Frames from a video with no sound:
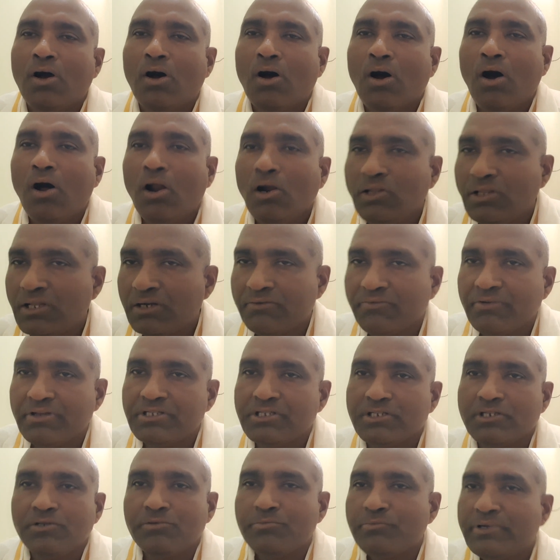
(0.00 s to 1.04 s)
all that
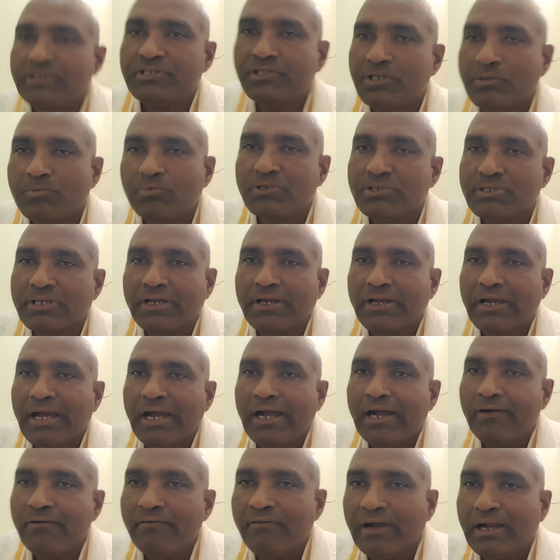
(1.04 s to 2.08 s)
vegetables I
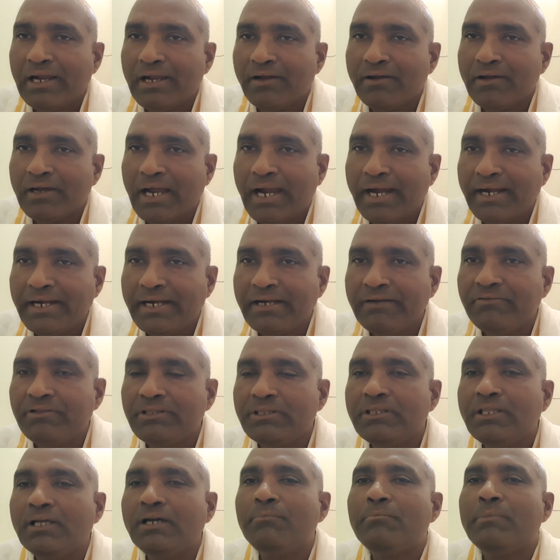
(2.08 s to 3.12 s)
have added
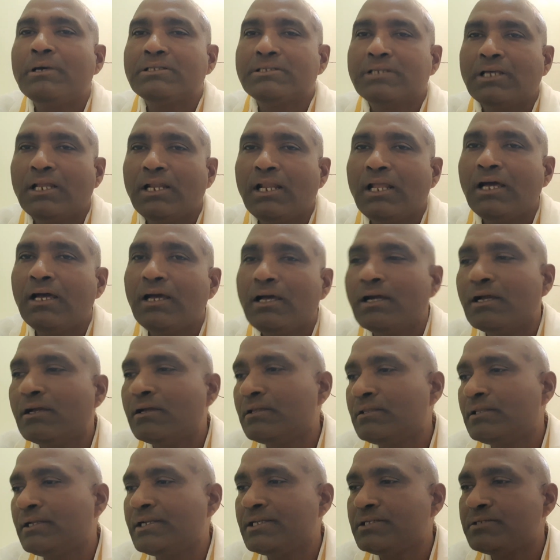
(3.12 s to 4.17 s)
with the
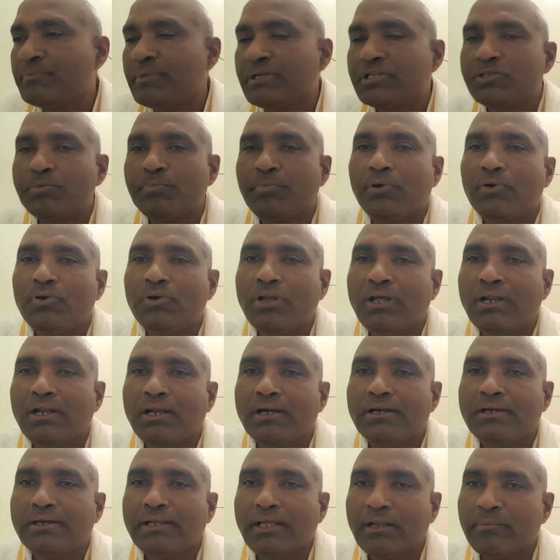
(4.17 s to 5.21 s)
masala, that is mirchi powder
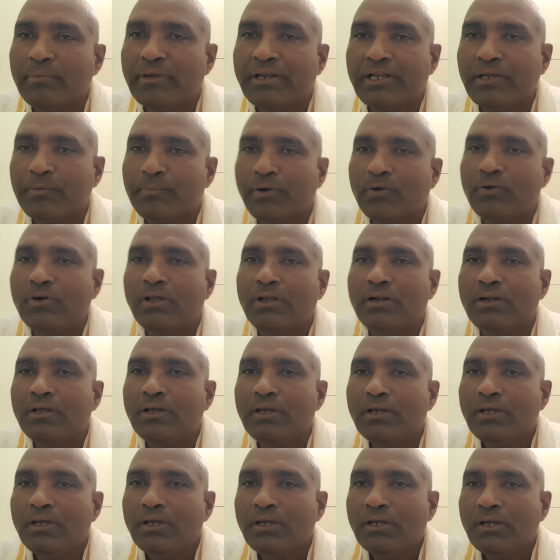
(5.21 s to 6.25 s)
and turmeric
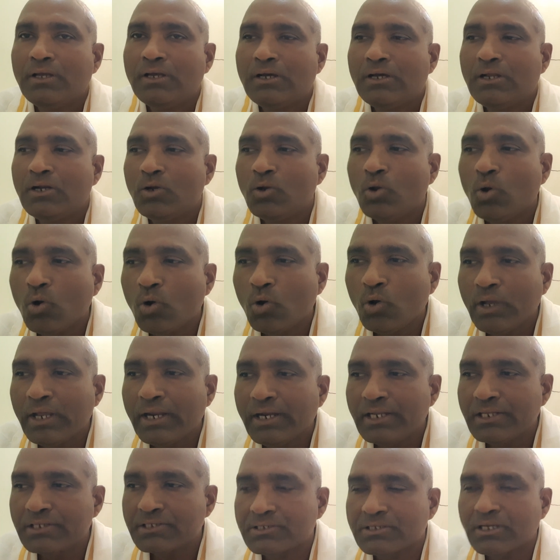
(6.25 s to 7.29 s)
powder. No
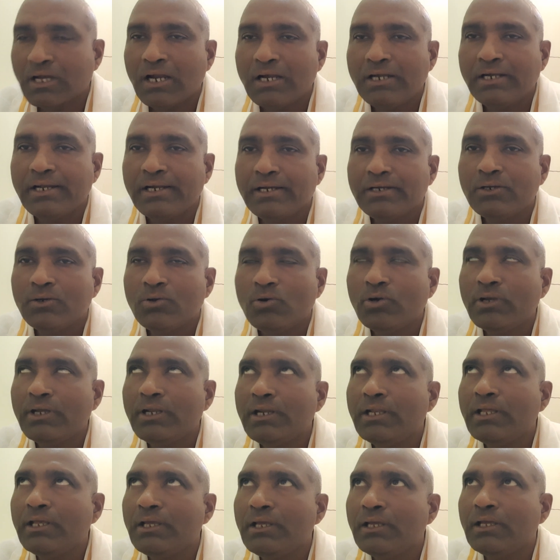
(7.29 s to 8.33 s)
any salt and no
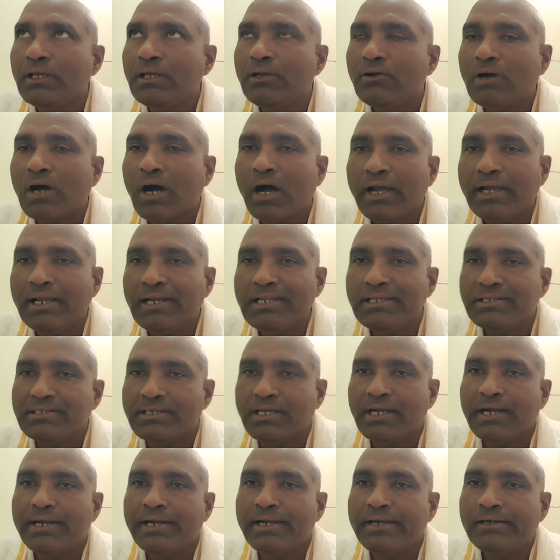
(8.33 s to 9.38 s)
any oil
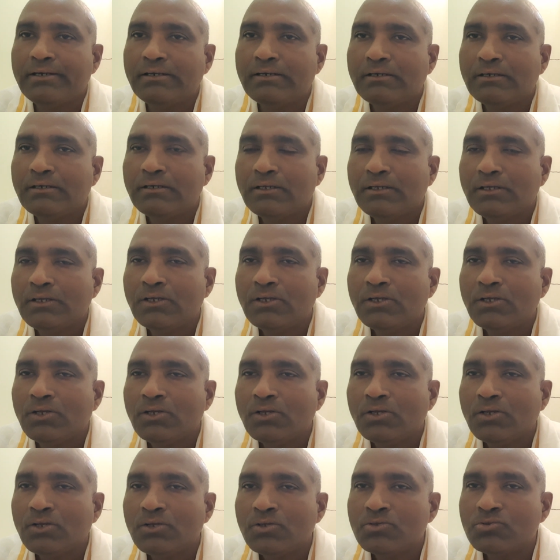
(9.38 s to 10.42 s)
is added.
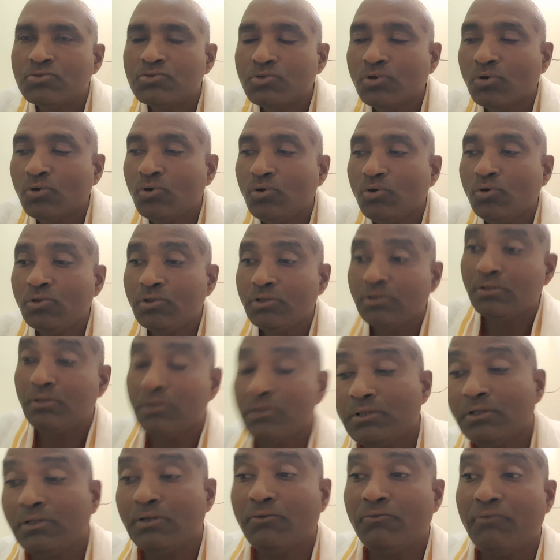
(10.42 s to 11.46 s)

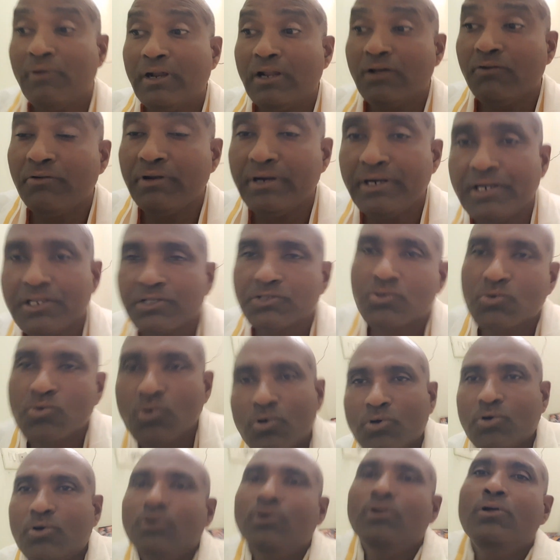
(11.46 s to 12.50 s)
So whenever it is
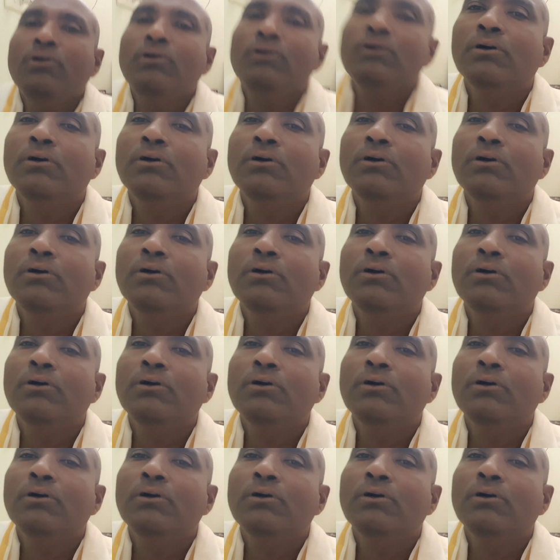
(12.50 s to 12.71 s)
cooked,